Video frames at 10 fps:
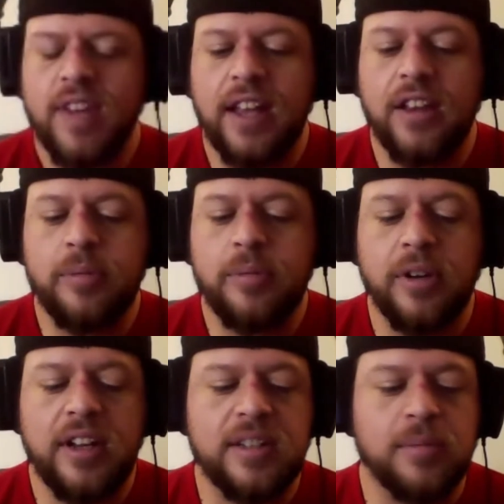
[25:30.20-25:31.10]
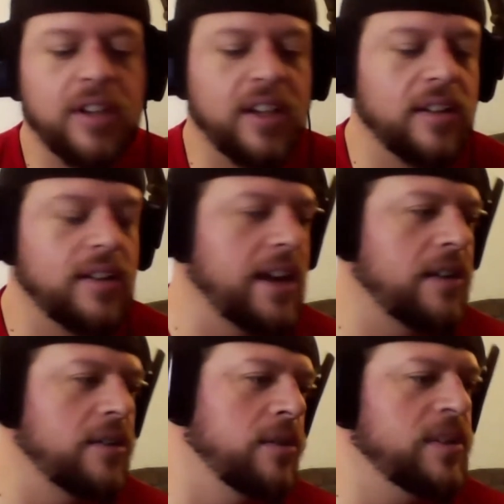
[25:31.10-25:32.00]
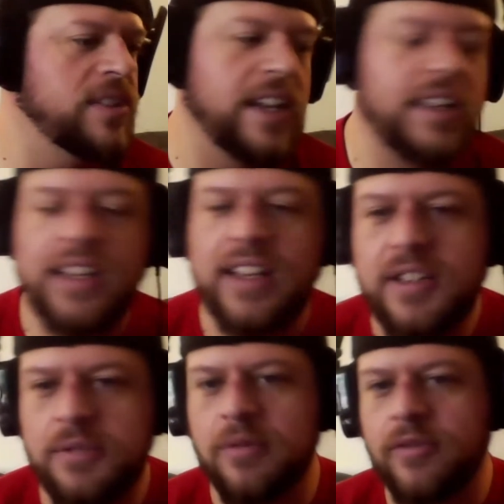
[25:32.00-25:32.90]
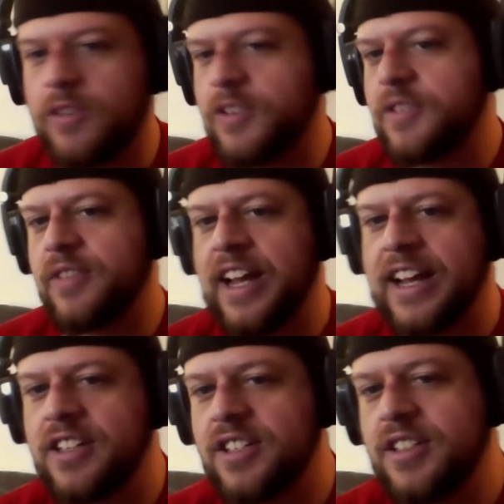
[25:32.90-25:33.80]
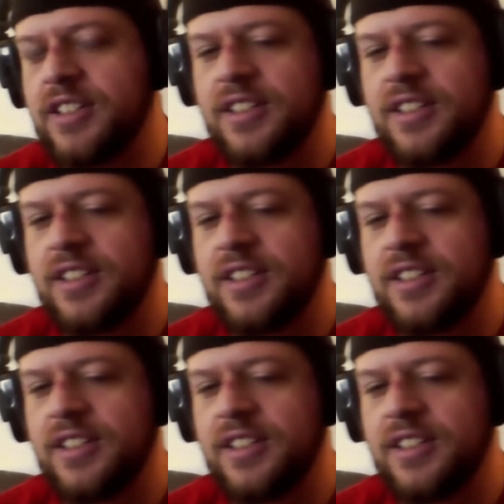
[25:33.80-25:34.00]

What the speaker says: It looked pretty neat to me. Now, who exactly is Reverse Flash?